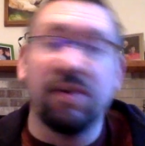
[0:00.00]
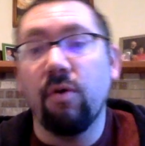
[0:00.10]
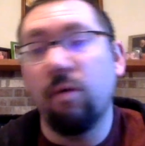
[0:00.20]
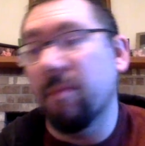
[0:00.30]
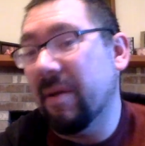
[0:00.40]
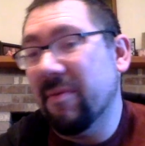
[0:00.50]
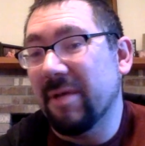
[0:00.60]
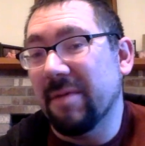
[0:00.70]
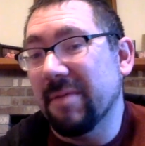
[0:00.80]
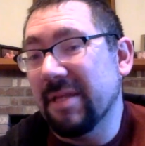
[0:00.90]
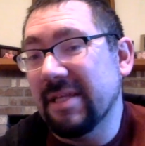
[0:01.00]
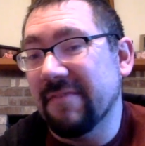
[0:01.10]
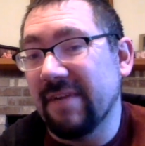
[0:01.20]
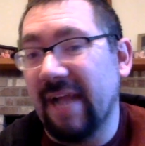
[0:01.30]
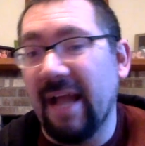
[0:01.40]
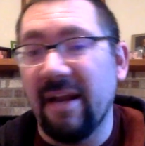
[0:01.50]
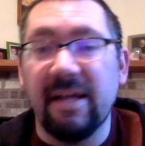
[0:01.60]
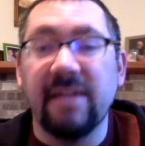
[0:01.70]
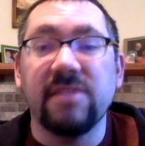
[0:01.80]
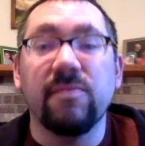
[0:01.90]
or maybe it'll be completely different
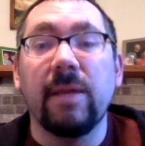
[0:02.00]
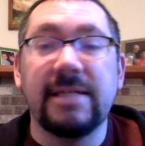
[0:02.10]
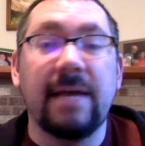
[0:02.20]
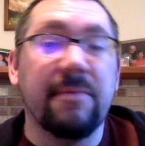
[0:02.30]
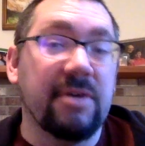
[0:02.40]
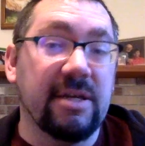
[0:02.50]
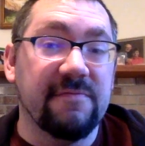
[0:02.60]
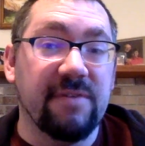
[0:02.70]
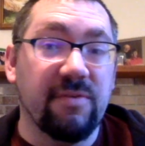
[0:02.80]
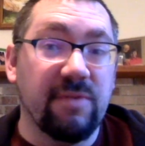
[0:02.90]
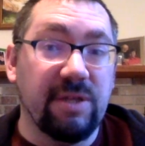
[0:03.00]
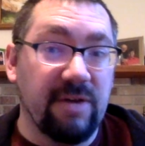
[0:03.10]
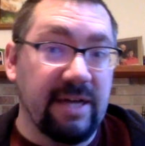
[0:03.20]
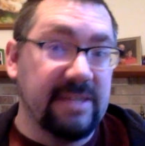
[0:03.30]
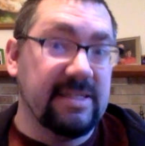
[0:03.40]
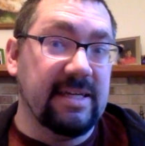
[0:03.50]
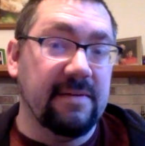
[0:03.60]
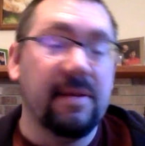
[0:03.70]
candidates by the time you get to vote when you're 18.